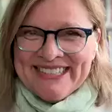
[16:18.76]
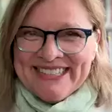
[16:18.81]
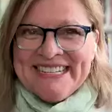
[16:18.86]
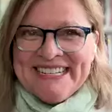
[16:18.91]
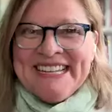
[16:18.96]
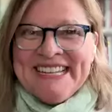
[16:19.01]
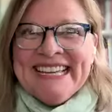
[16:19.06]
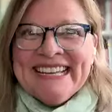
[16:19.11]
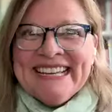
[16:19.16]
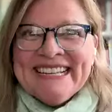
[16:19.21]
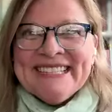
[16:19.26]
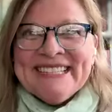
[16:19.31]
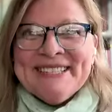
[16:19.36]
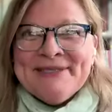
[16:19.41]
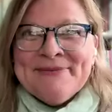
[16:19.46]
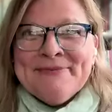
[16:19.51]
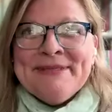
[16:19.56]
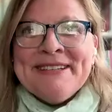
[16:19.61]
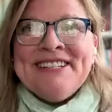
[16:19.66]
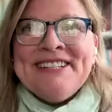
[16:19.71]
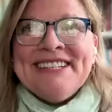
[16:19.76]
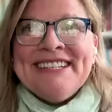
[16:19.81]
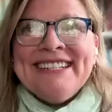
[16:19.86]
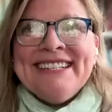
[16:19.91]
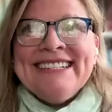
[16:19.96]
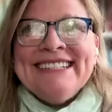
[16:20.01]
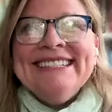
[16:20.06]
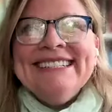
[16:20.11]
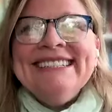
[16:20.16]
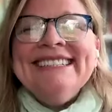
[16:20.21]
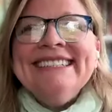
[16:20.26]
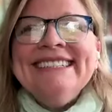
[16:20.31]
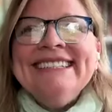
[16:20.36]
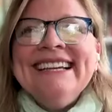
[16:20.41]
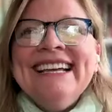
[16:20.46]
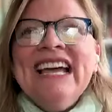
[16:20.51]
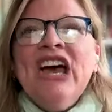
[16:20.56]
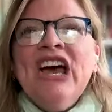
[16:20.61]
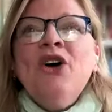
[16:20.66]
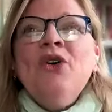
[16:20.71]
have a sneaking suspicion.
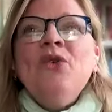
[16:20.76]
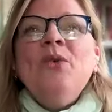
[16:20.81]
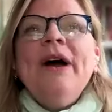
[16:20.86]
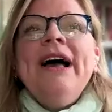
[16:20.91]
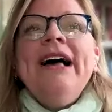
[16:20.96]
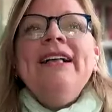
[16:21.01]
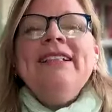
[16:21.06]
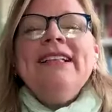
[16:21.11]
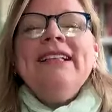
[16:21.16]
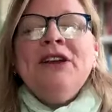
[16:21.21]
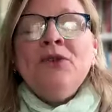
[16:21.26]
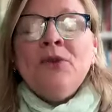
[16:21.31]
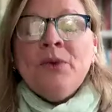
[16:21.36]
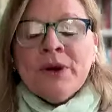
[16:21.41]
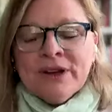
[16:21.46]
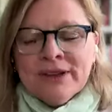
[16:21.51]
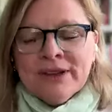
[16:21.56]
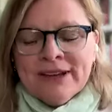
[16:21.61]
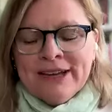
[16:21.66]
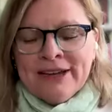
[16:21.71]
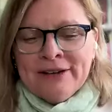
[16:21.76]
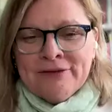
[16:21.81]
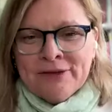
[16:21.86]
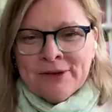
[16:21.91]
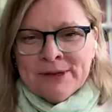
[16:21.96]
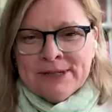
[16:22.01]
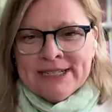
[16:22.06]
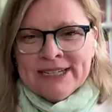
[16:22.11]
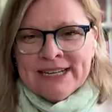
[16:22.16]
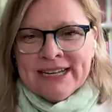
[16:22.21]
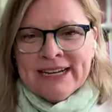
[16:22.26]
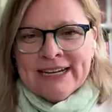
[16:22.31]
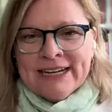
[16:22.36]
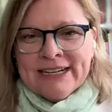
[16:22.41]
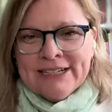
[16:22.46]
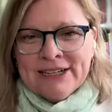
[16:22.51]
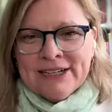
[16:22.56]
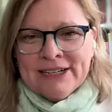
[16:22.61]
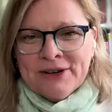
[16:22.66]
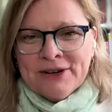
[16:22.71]
Well, and we're looking forward to
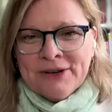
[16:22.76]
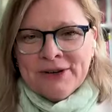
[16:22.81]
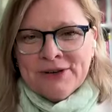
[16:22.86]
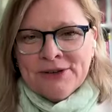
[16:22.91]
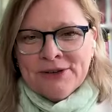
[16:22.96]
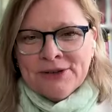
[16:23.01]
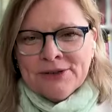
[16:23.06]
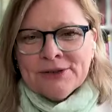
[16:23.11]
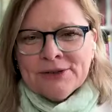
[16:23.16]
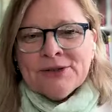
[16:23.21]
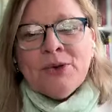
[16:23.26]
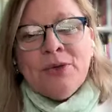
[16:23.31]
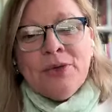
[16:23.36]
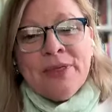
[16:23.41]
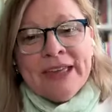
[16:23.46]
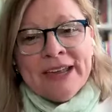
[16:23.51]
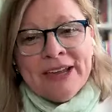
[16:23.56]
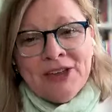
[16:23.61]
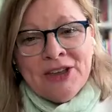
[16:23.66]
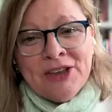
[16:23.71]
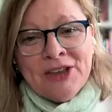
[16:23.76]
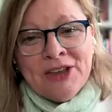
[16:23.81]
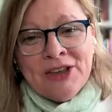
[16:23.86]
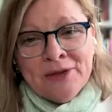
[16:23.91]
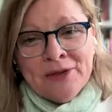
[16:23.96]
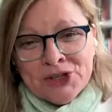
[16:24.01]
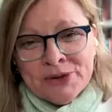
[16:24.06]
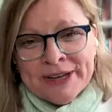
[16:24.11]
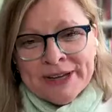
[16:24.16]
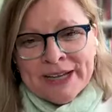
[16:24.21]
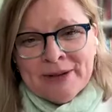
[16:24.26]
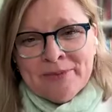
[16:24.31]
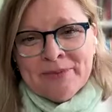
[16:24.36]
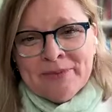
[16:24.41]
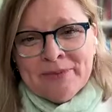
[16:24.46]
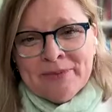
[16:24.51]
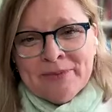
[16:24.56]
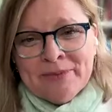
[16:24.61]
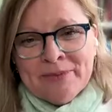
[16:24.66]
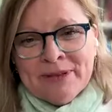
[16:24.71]
getting to know you too. So thank you for showing
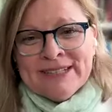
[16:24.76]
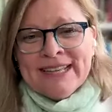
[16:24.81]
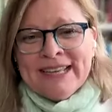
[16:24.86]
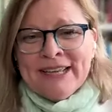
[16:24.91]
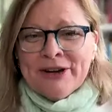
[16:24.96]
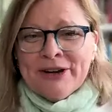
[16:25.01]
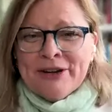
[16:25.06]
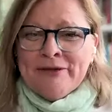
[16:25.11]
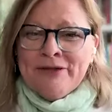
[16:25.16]
up in this